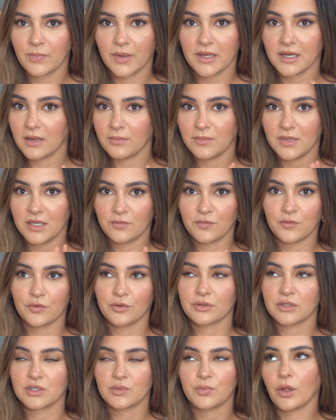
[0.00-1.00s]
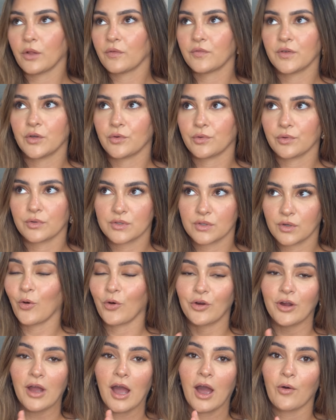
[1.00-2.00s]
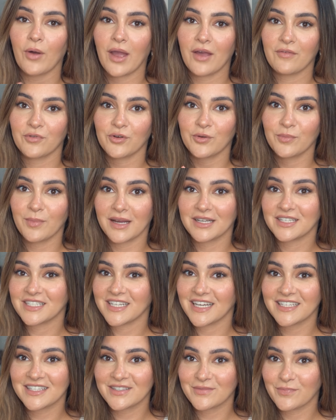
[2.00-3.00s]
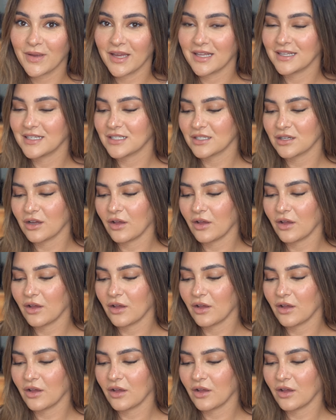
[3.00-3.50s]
but I mean, for 12 euros or however much I spend